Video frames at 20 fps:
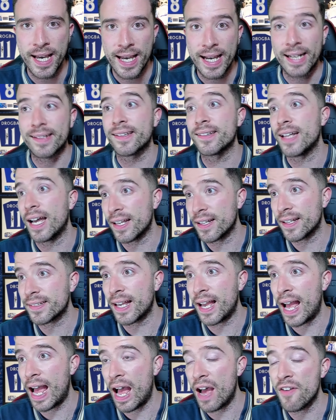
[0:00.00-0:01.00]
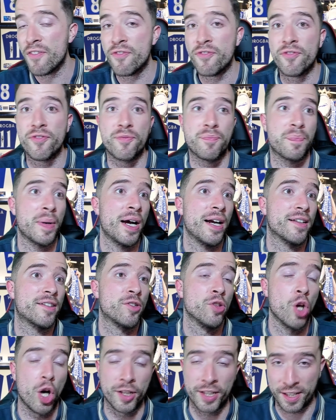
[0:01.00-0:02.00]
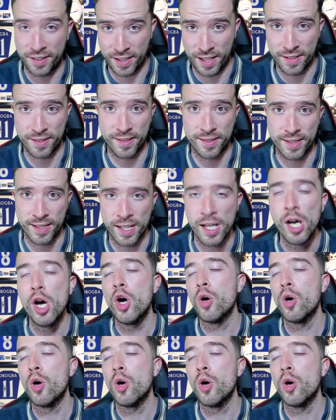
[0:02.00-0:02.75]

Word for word: It's nice to have, but it's not a necessity.